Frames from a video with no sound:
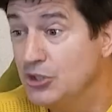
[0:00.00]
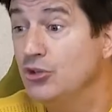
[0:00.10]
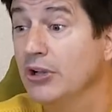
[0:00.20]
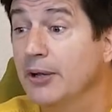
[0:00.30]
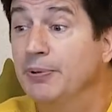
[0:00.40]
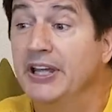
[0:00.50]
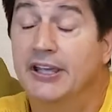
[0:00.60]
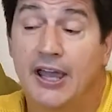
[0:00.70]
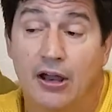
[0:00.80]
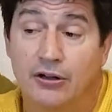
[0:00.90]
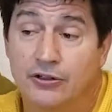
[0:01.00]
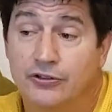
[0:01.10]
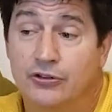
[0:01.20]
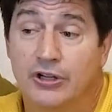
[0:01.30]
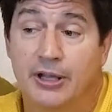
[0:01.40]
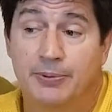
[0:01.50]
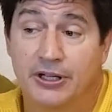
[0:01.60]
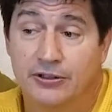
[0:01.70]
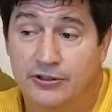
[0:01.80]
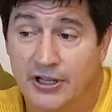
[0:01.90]
that. But do you like playing characters or you like
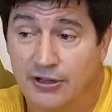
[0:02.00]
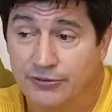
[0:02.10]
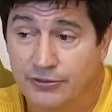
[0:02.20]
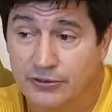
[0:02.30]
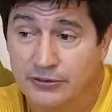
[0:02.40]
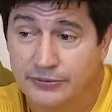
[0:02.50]
playing yourself?